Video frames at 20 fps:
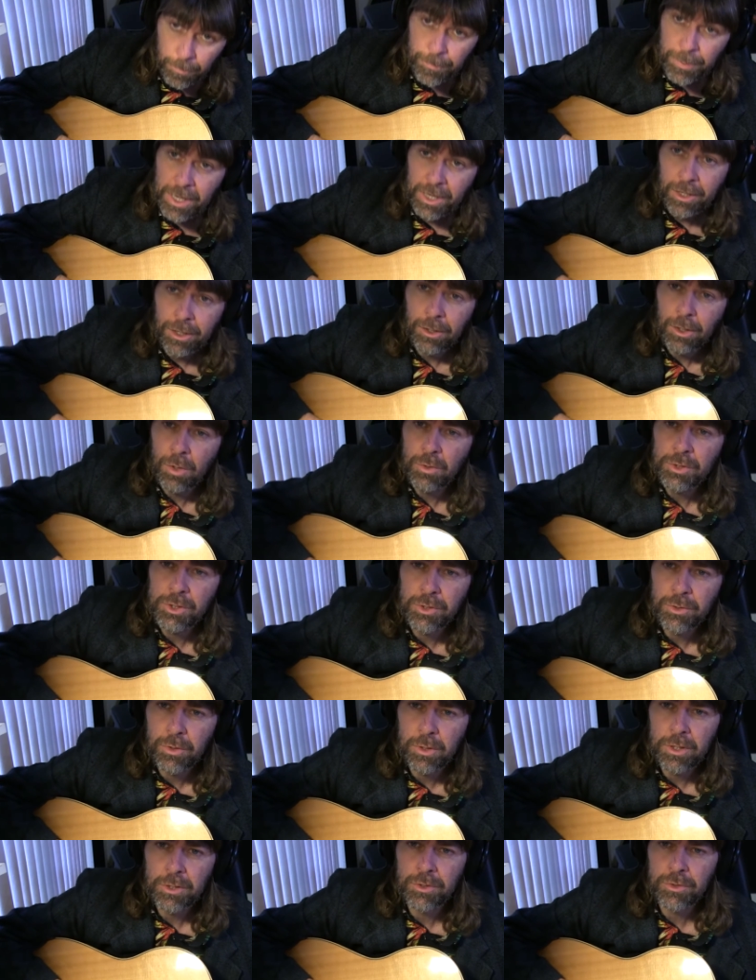pick close
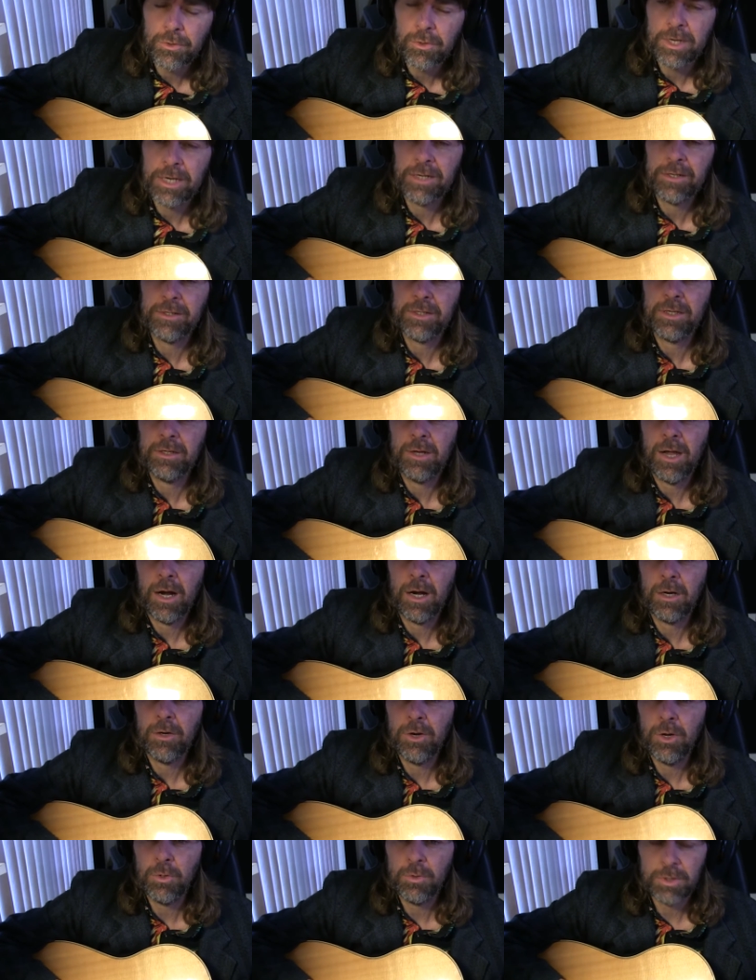to our strings and
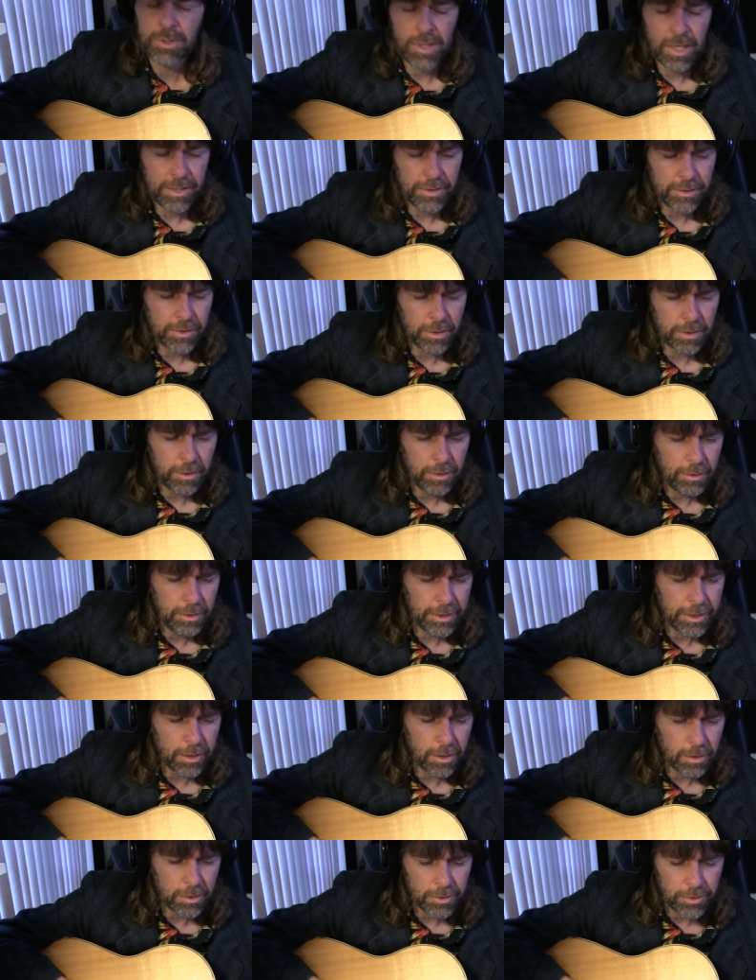our notes nice and
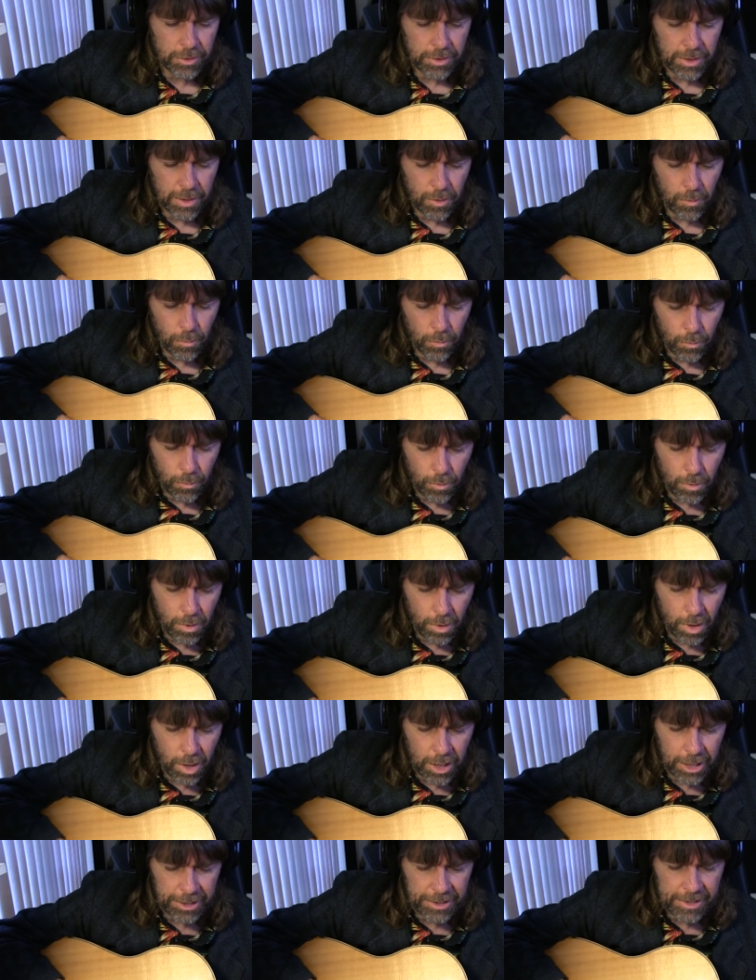clear. So you got
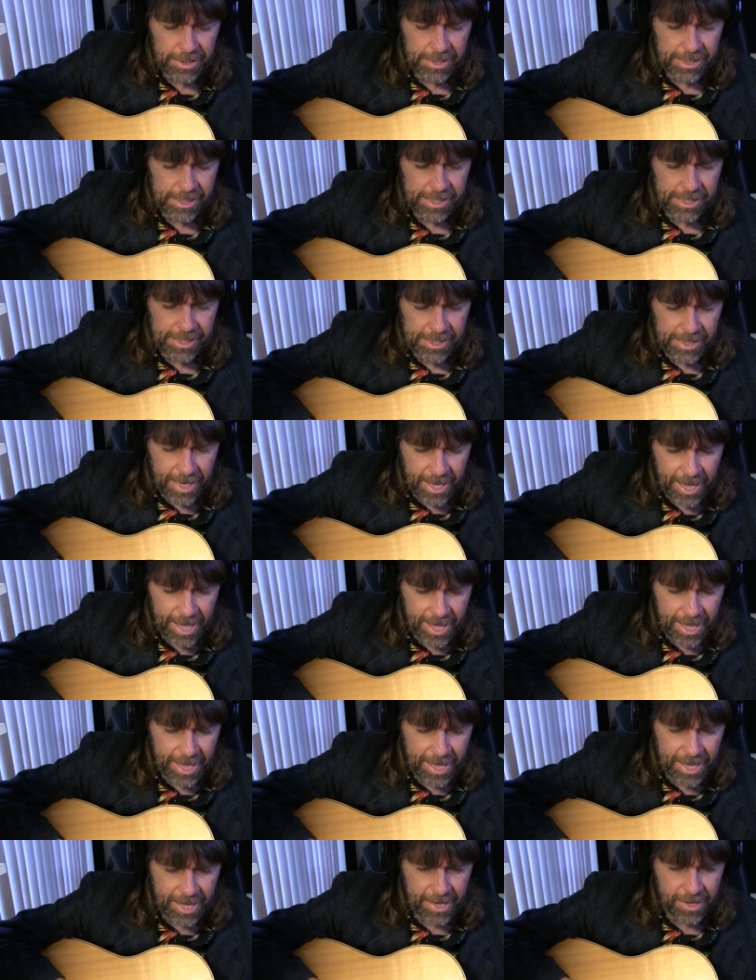1 E
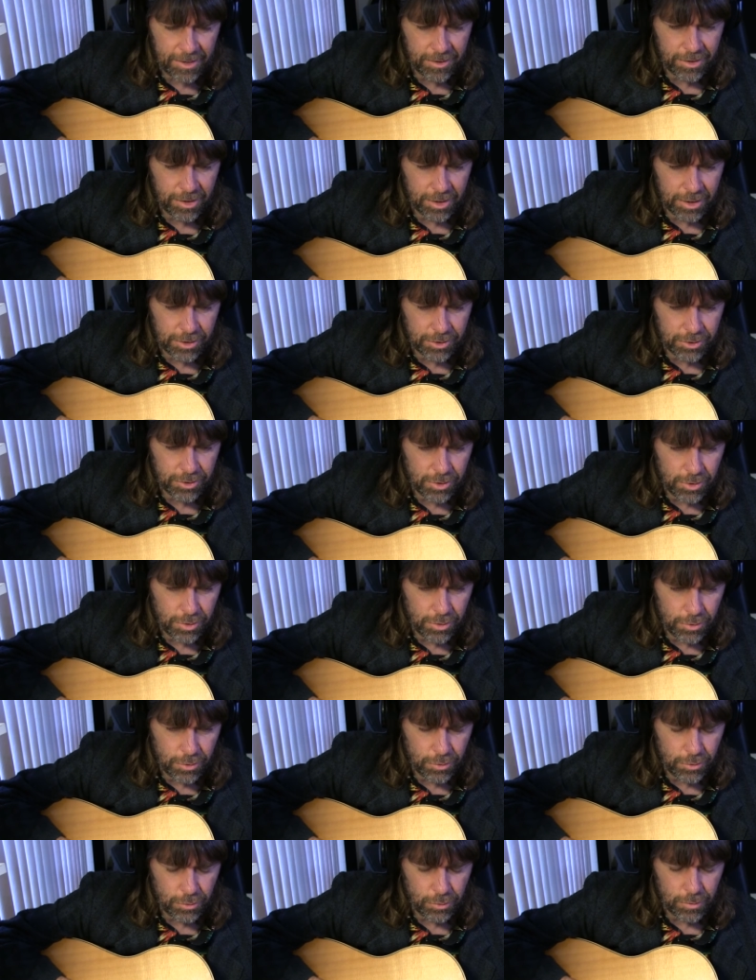and
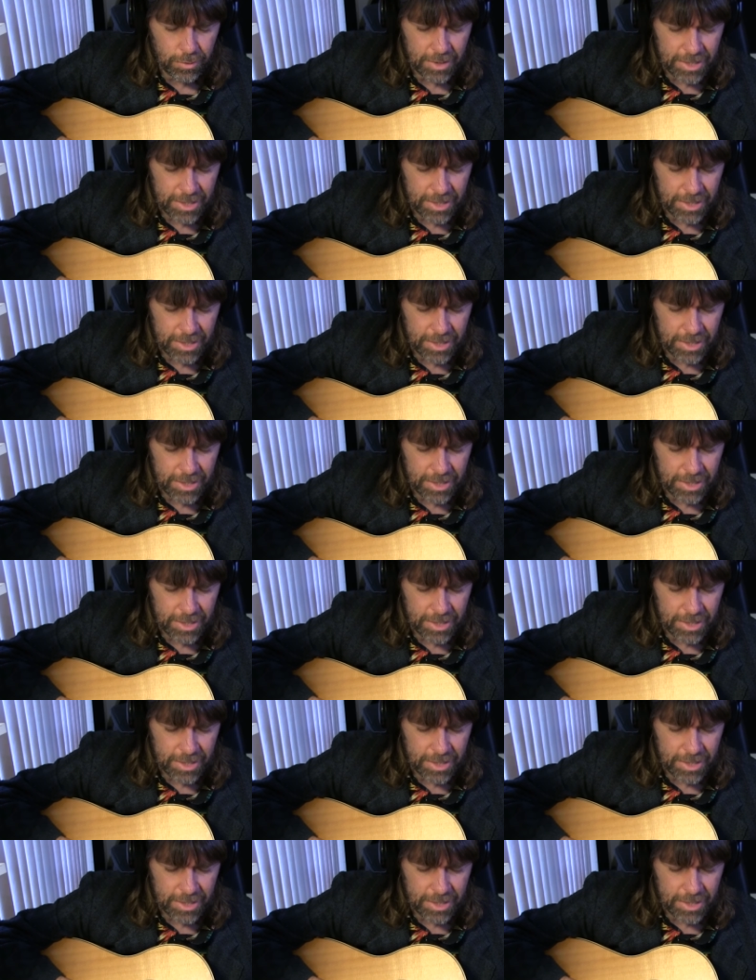2